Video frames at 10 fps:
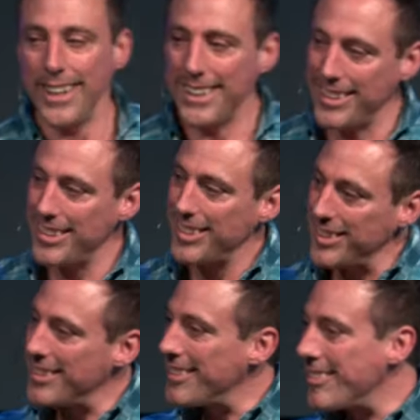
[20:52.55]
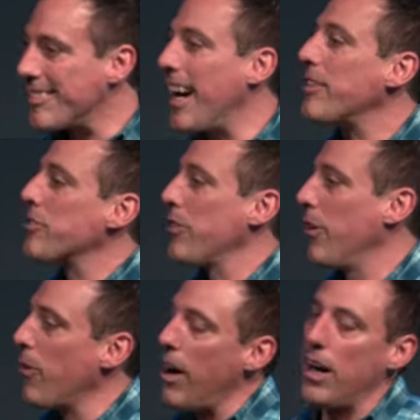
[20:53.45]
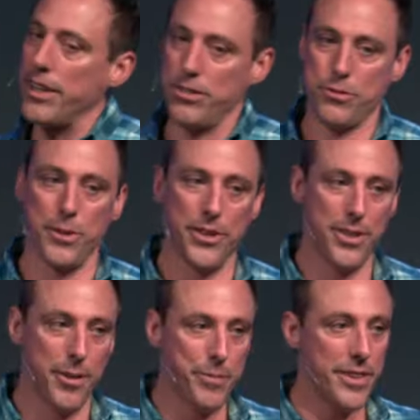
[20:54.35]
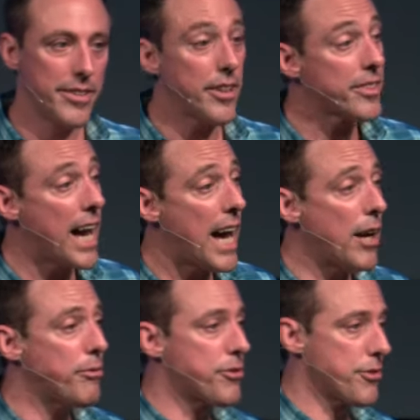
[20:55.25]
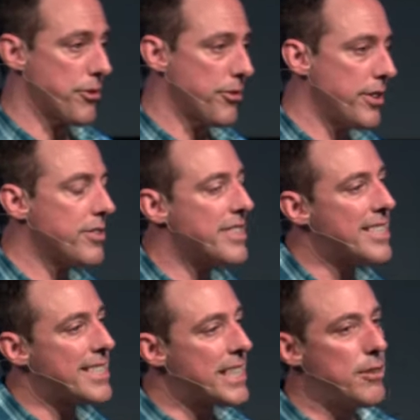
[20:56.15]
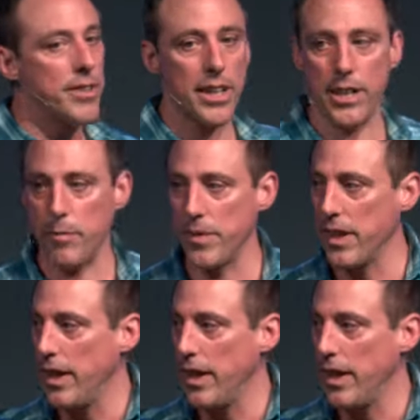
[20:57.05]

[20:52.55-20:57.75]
he's not so honest with him. He tells a half-truth. He's deceiving him.